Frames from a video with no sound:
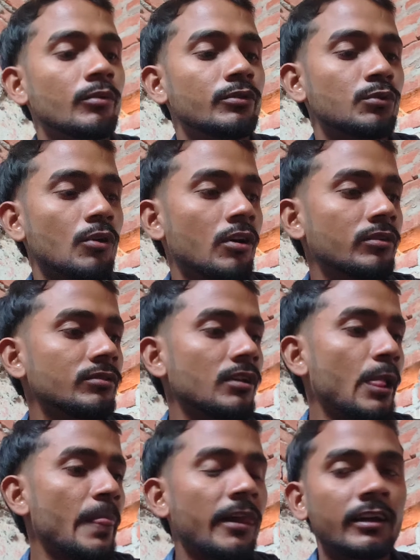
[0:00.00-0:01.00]
songs.
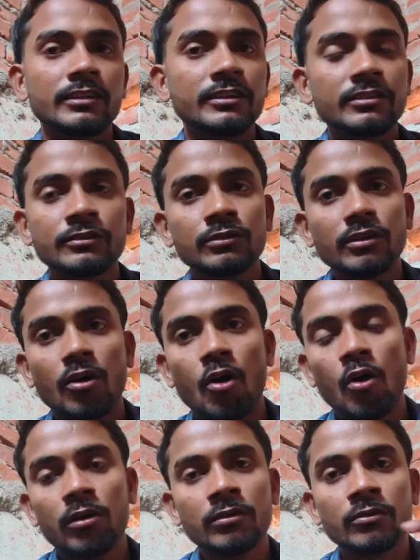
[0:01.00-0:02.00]
This is
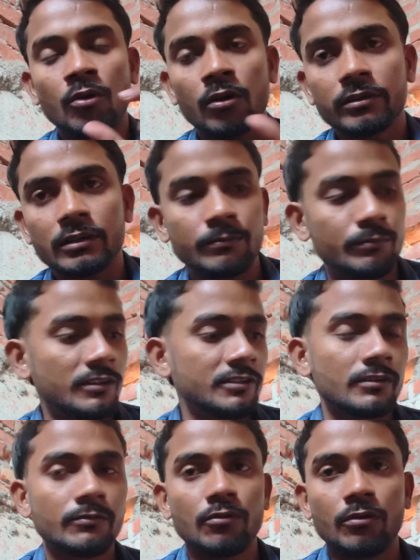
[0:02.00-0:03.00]
all not
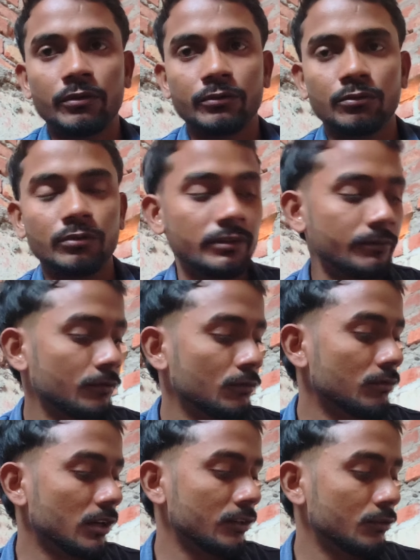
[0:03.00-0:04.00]
compulsory for you. If you
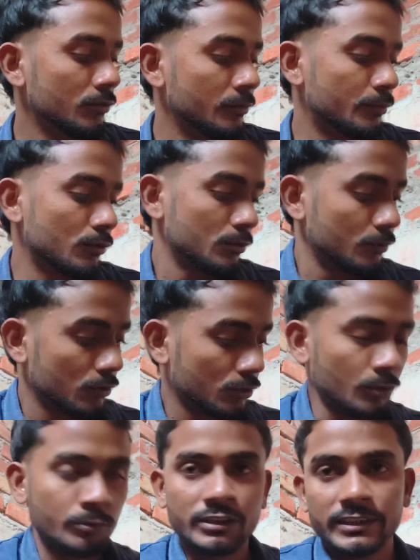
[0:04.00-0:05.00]
want to improve your
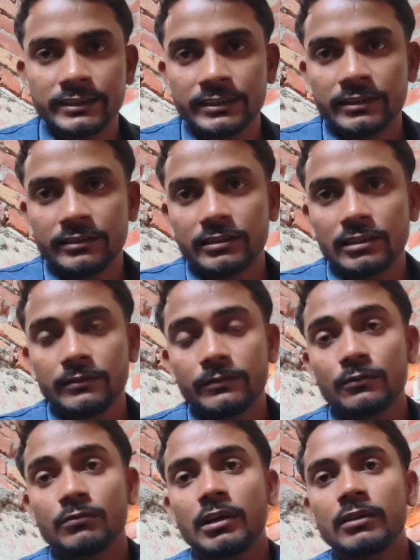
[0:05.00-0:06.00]
communication skill, if
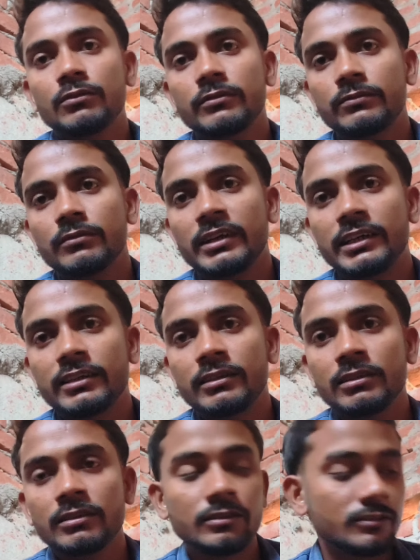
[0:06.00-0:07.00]
you want to fluent in
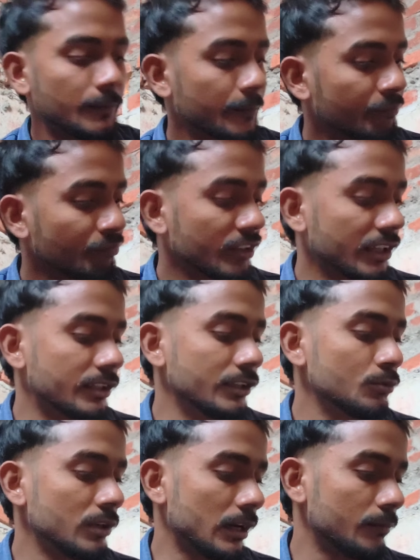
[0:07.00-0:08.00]
English, then
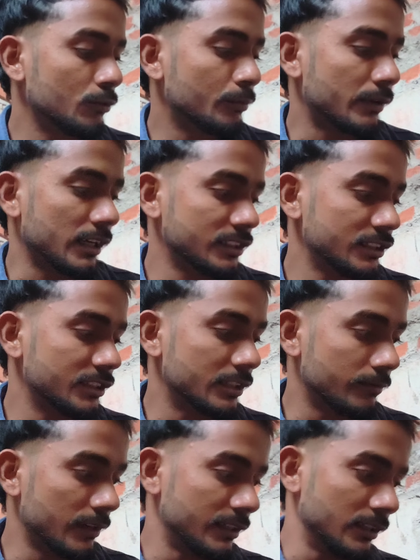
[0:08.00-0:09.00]
you have to practice
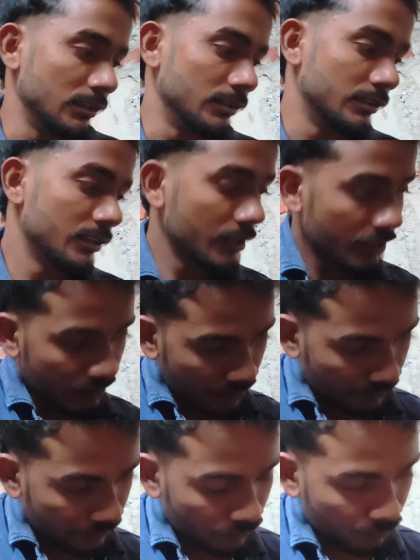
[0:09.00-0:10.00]
day by daily.
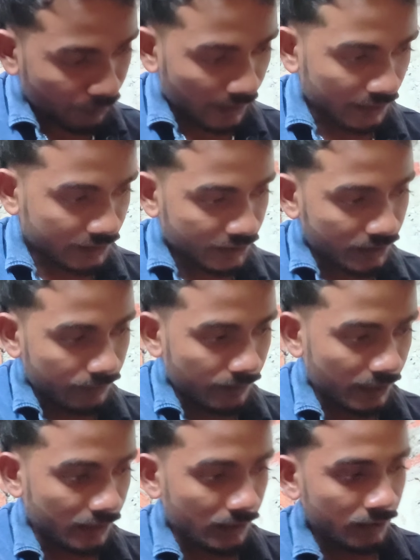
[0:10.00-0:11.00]
If you practice day
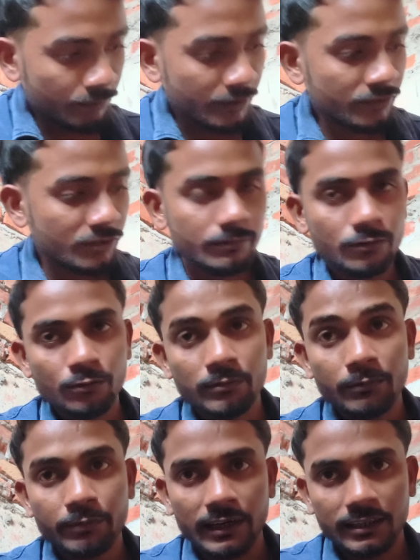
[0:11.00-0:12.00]
by daily means if you
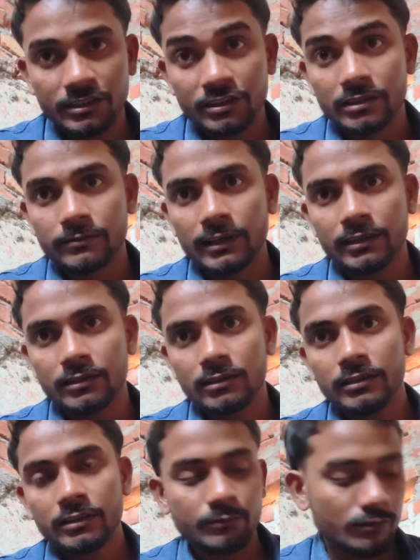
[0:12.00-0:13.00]
will practice day by
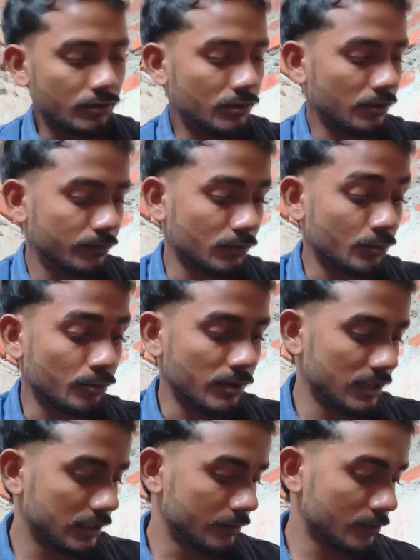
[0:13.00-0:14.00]
daily in front of your
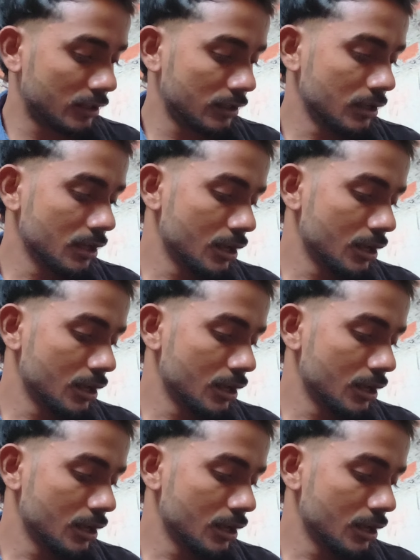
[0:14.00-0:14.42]
mobile camera,